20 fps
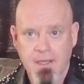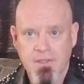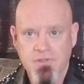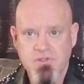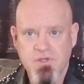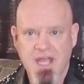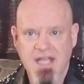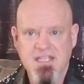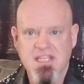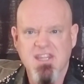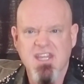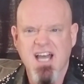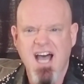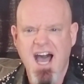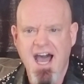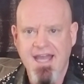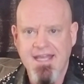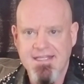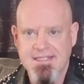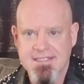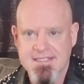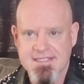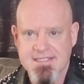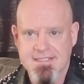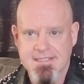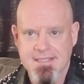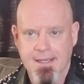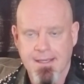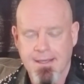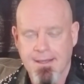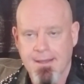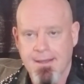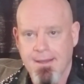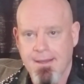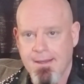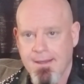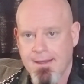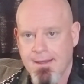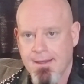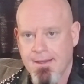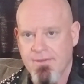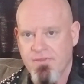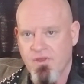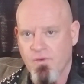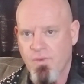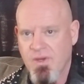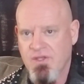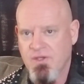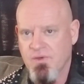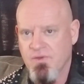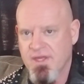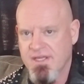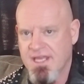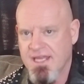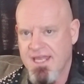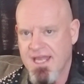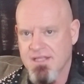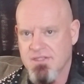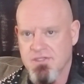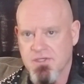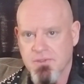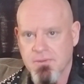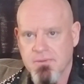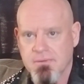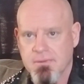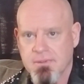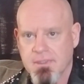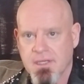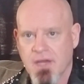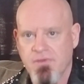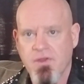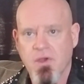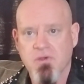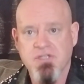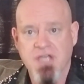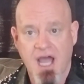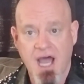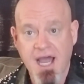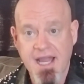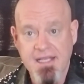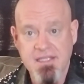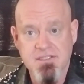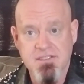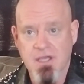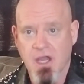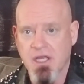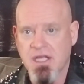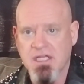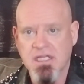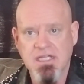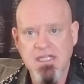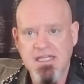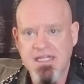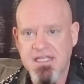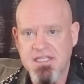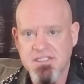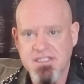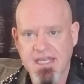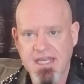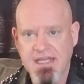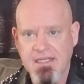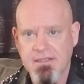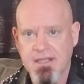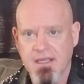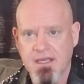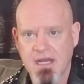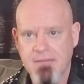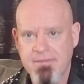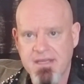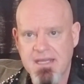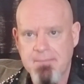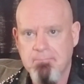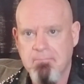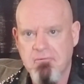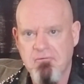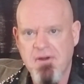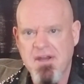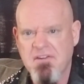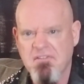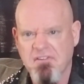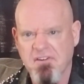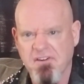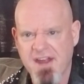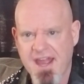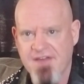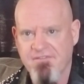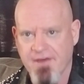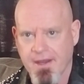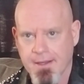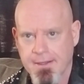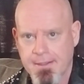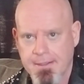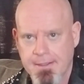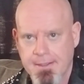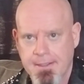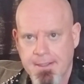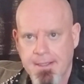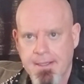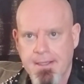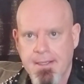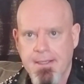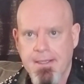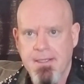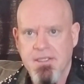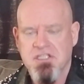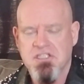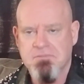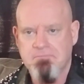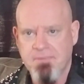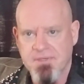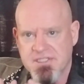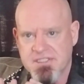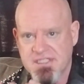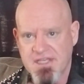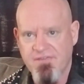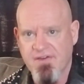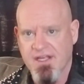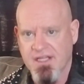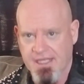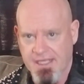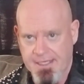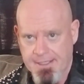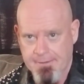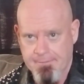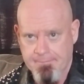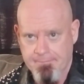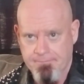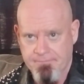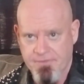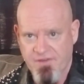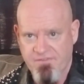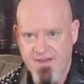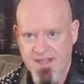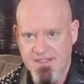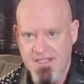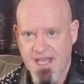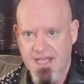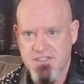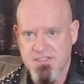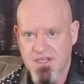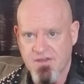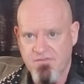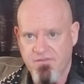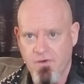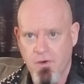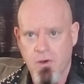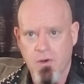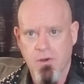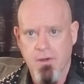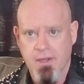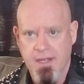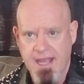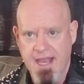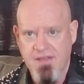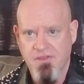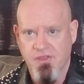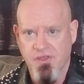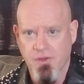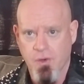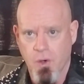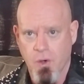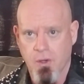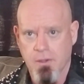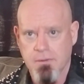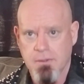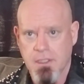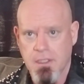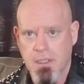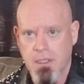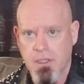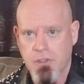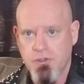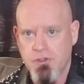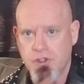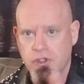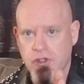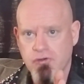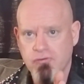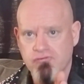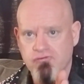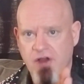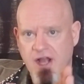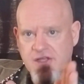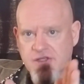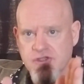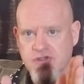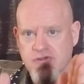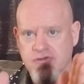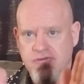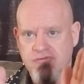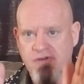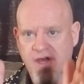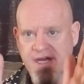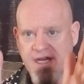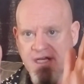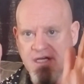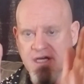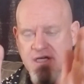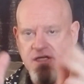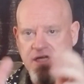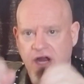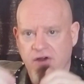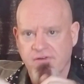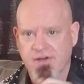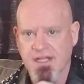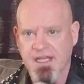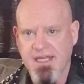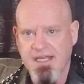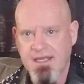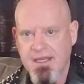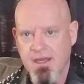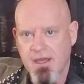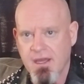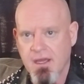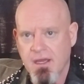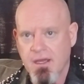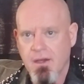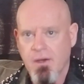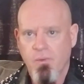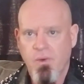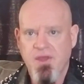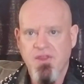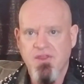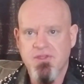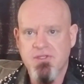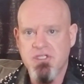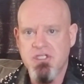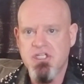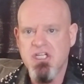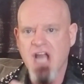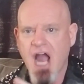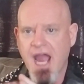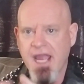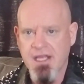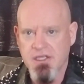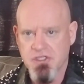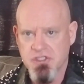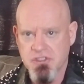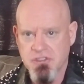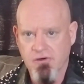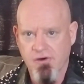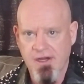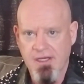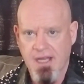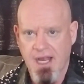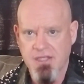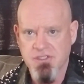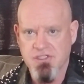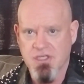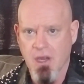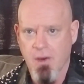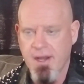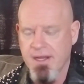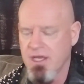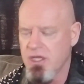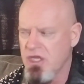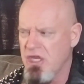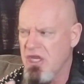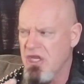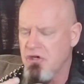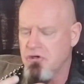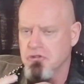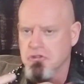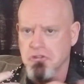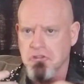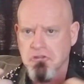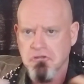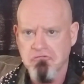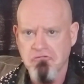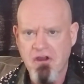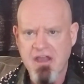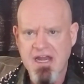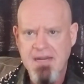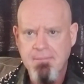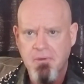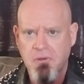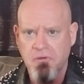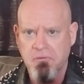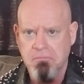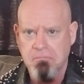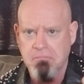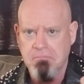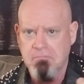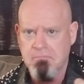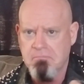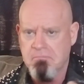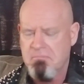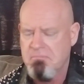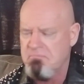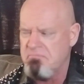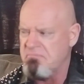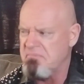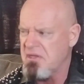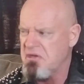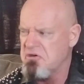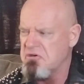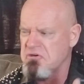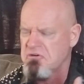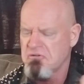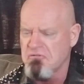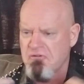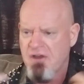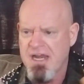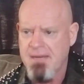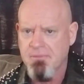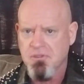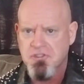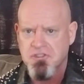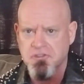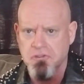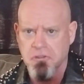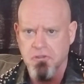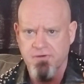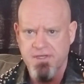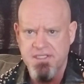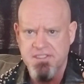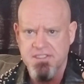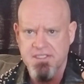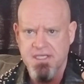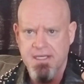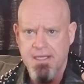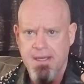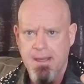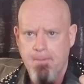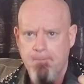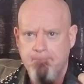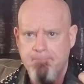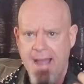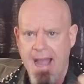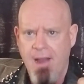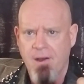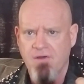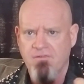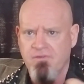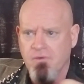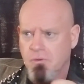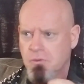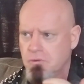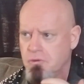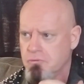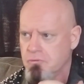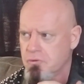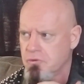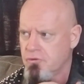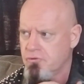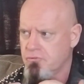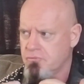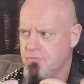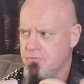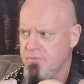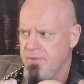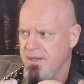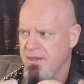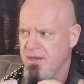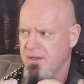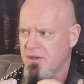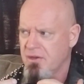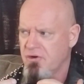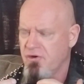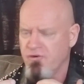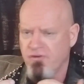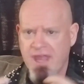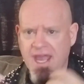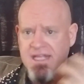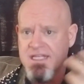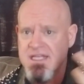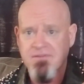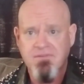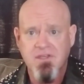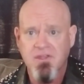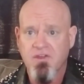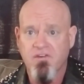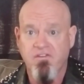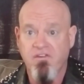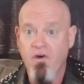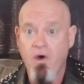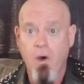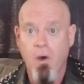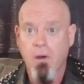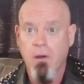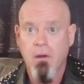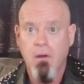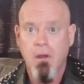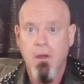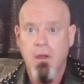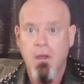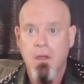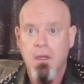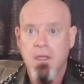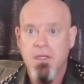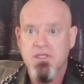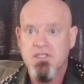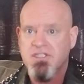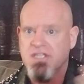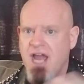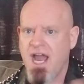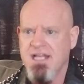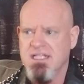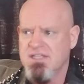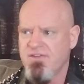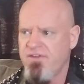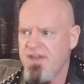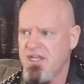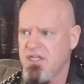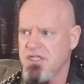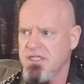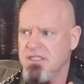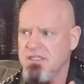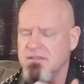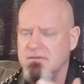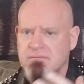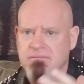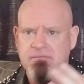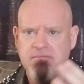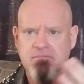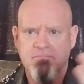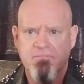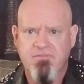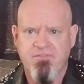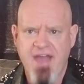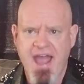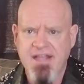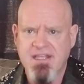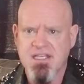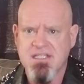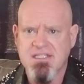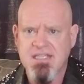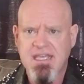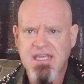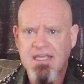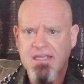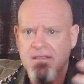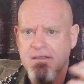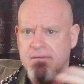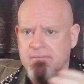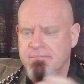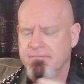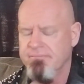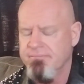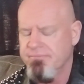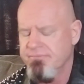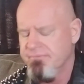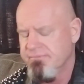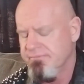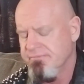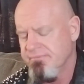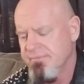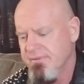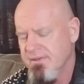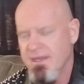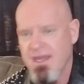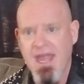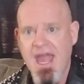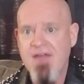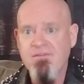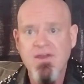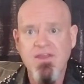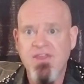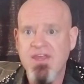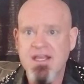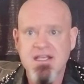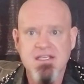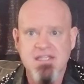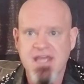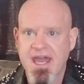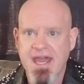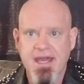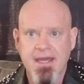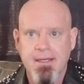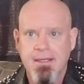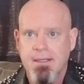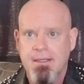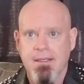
to get to the heights that we knew they could get to. And those heights are clearly seen. They're going to be in print forever. Specifically, the Fantastic Four and Thor. Two runs running concurrently with giant storylines going, incredible, incredible stories, powerful, creative to the fore, science fiction, fantasy, everything's there.